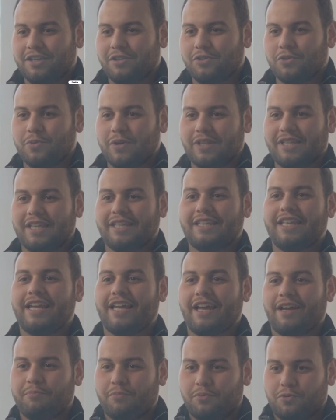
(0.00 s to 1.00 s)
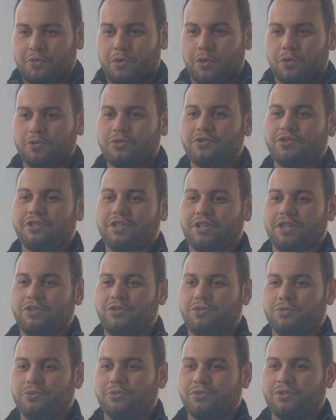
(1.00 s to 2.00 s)
in the way that they approach
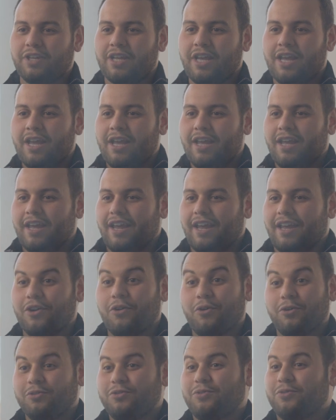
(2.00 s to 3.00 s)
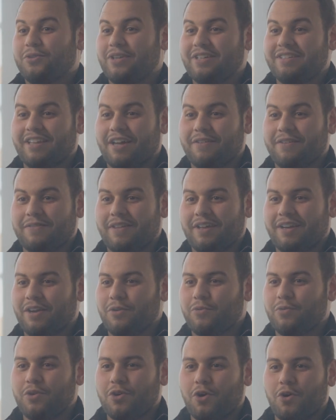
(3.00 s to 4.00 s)
issues, and Hult students have them,
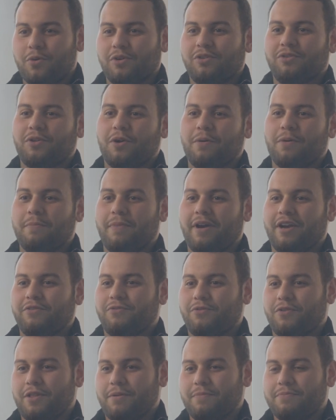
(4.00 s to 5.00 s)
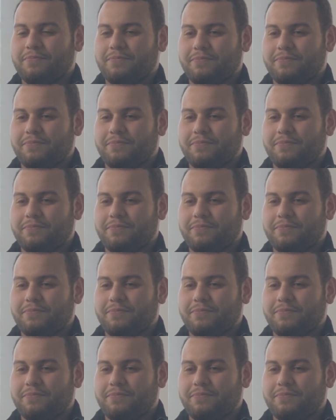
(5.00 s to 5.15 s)
and we always come back for them.